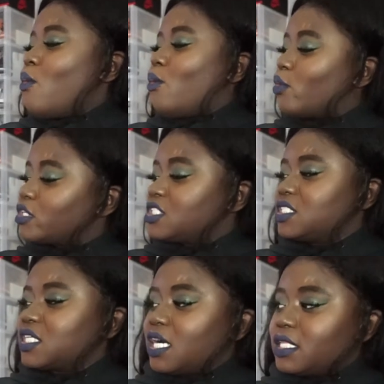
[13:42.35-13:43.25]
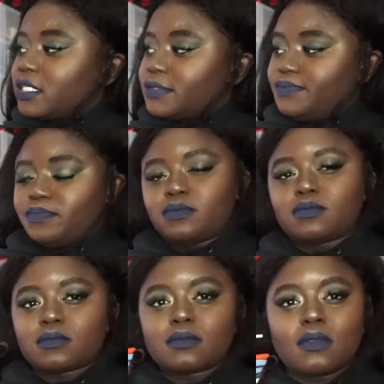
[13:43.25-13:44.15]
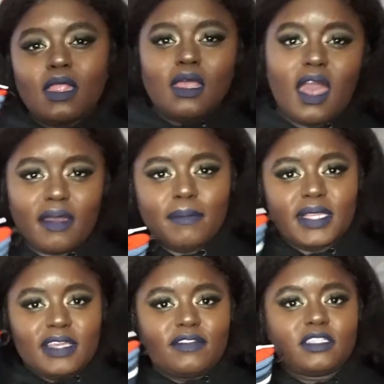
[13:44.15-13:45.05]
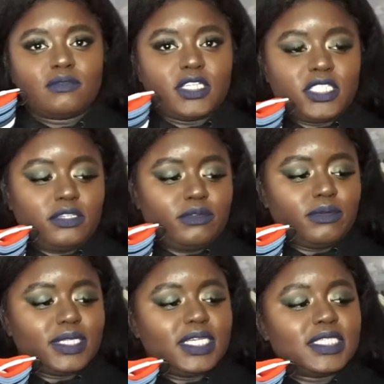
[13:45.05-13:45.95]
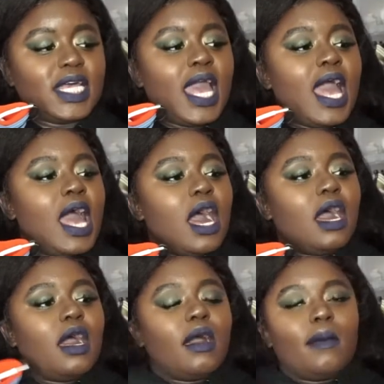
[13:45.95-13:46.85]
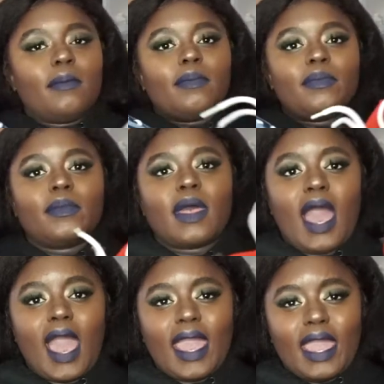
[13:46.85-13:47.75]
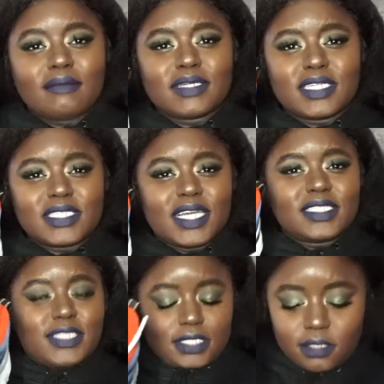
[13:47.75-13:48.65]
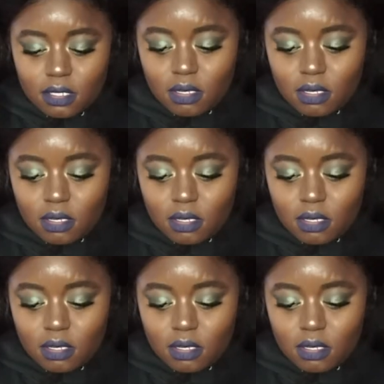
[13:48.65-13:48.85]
orangish color. I believe these were a general release. I am gonna change the